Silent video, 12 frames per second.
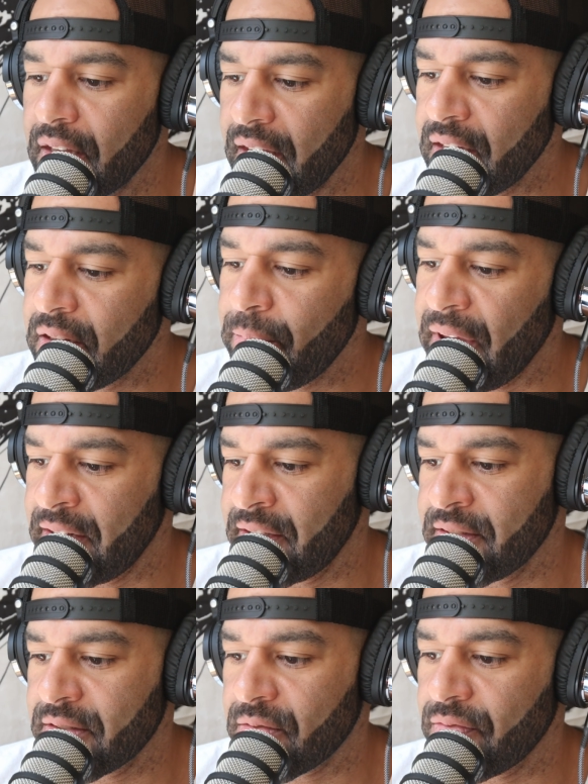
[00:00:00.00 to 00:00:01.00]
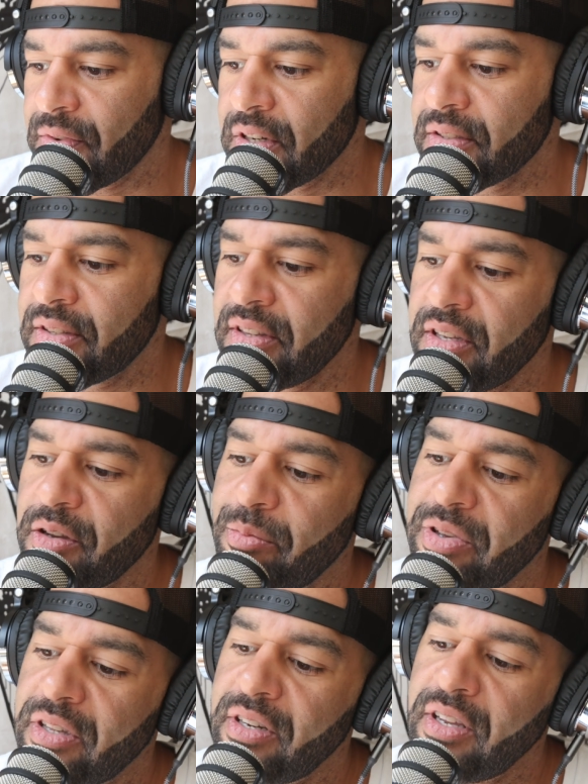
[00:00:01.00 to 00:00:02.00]
Independence refers to the
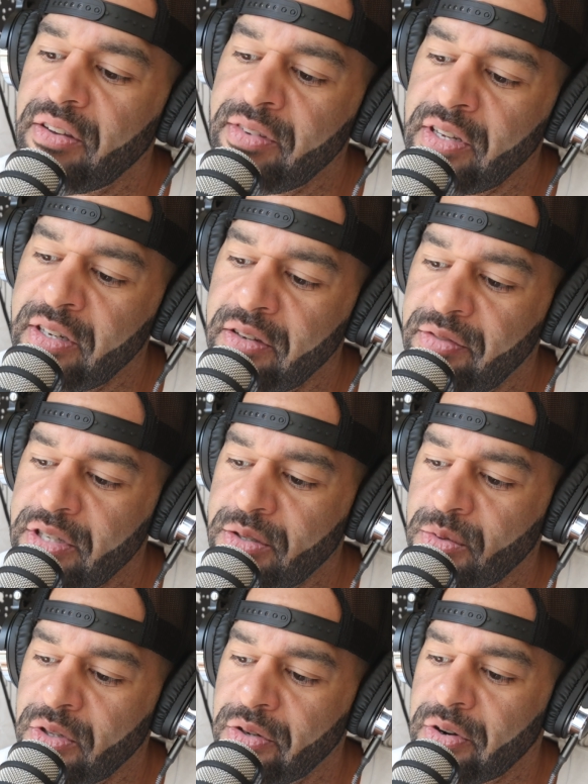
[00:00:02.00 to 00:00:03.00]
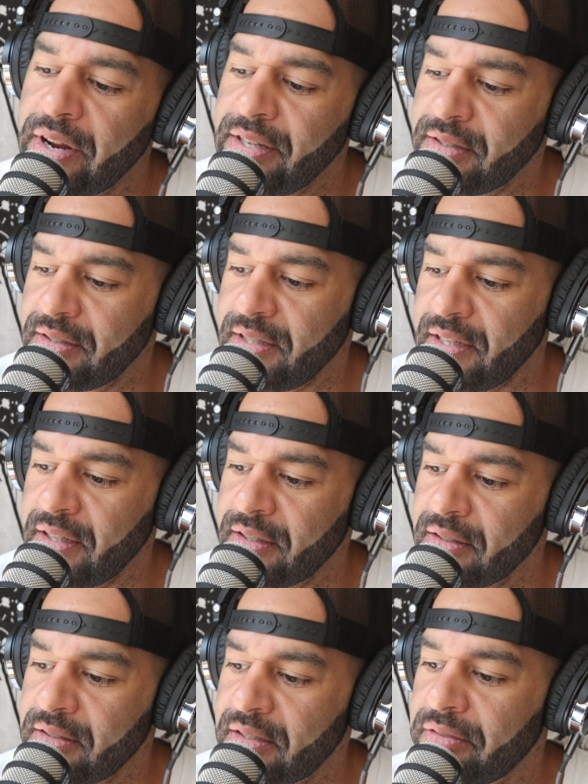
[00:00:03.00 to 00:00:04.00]
ability of an individual or entity
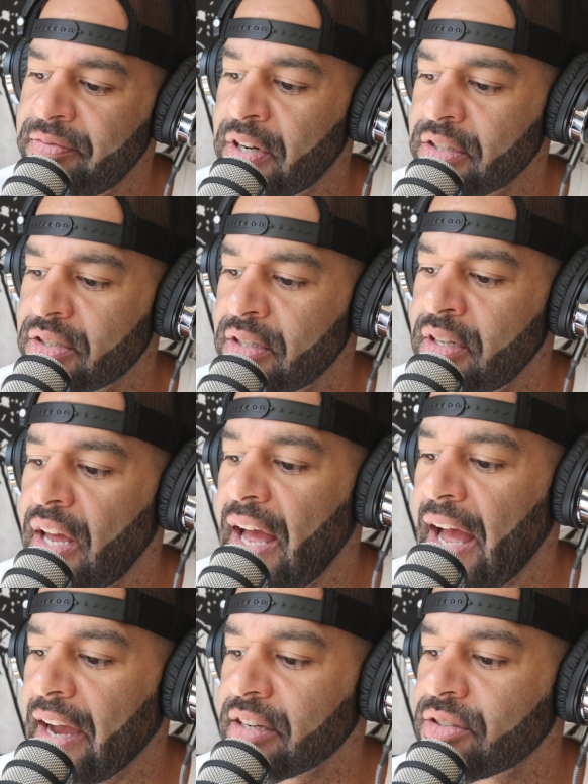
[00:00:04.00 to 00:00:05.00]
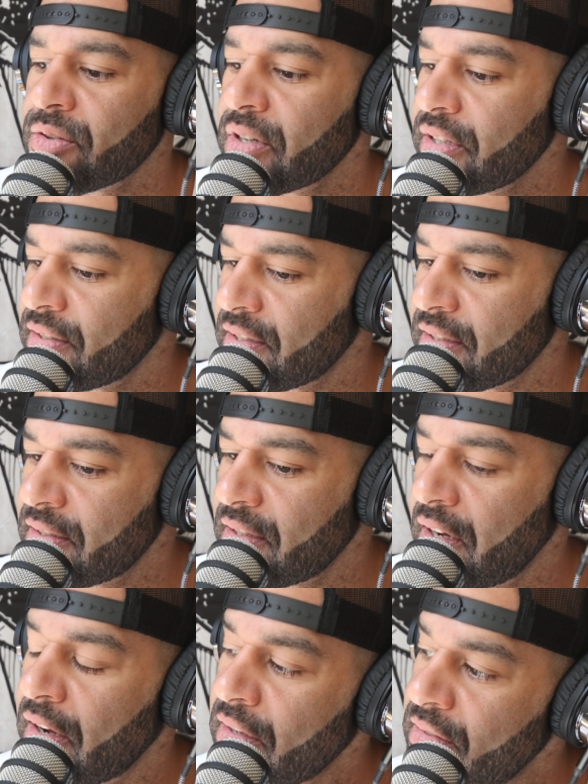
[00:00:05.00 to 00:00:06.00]
to function, act, or exist
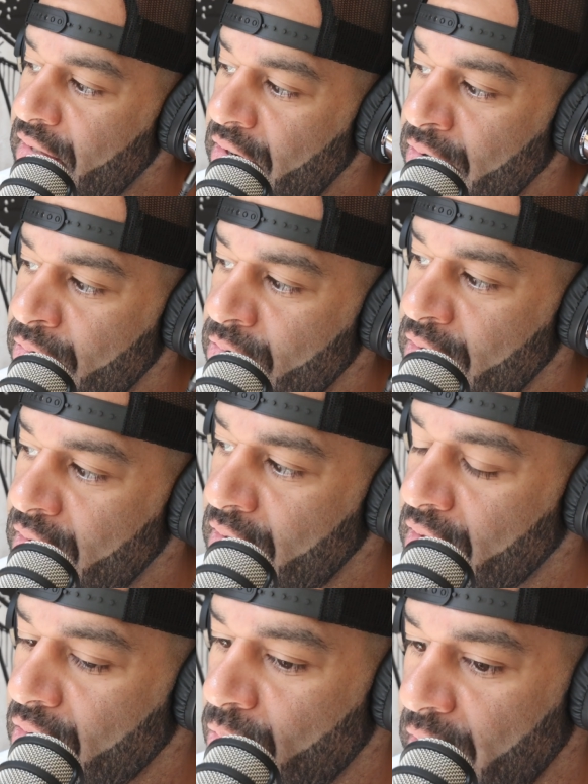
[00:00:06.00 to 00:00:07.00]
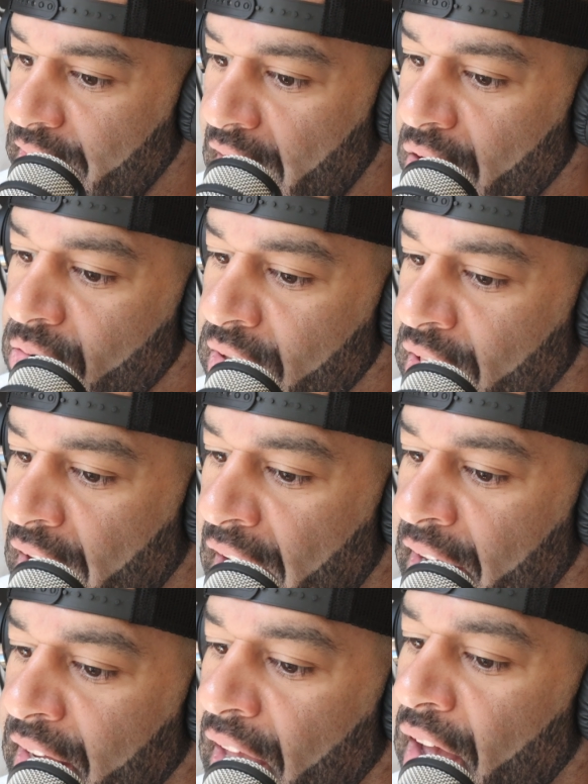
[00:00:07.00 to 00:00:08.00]
on its own without
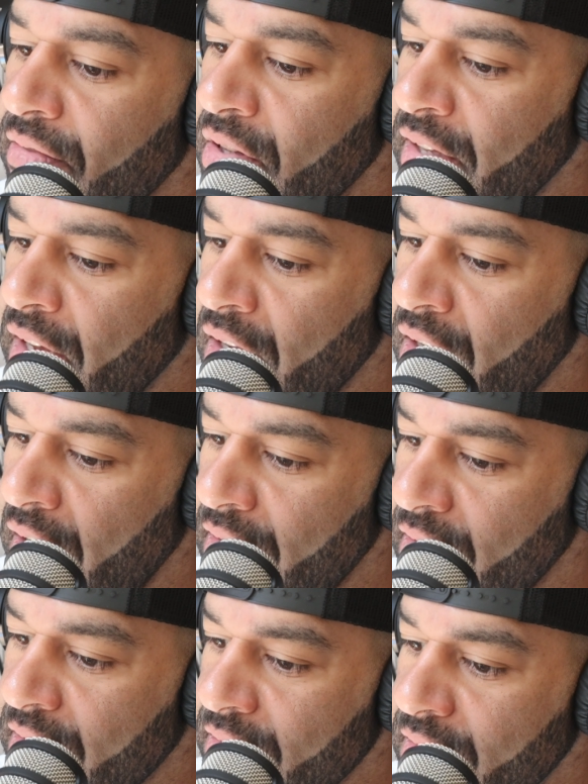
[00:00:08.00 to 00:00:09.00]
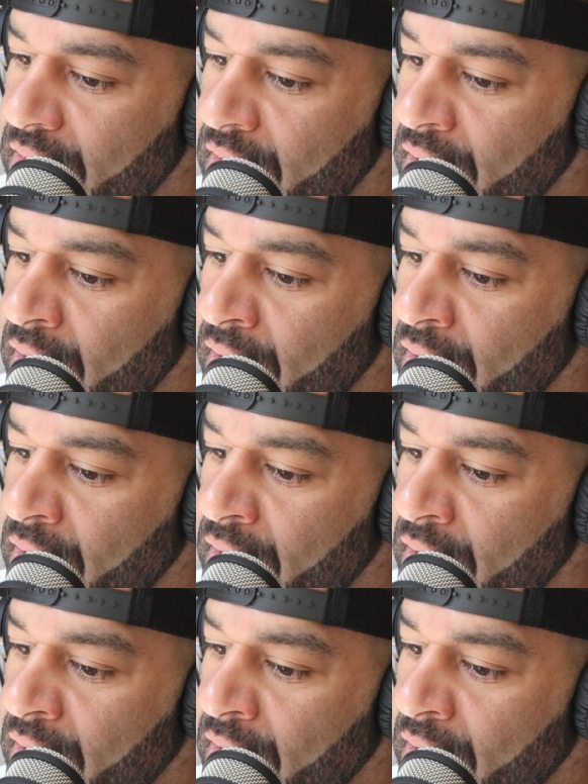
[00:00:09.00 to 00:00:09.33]
relying heavily on others.